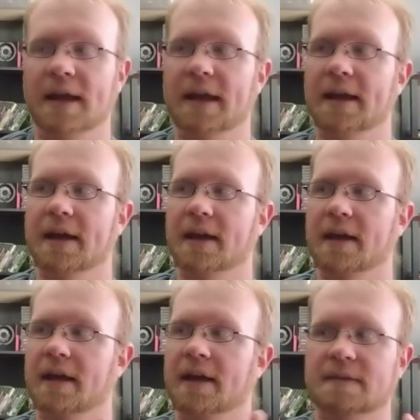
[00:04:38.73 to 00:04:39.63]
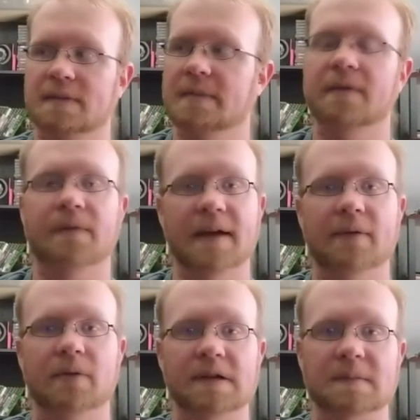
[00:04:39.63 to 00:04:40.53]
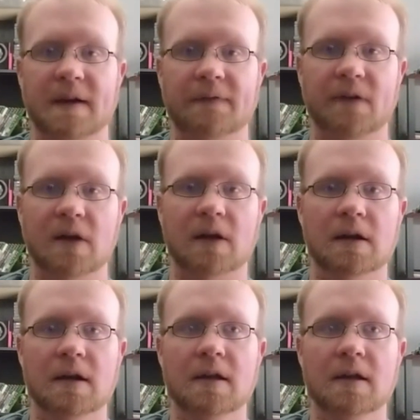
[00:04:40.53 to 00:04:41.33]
and it's one of my favorite ones by far.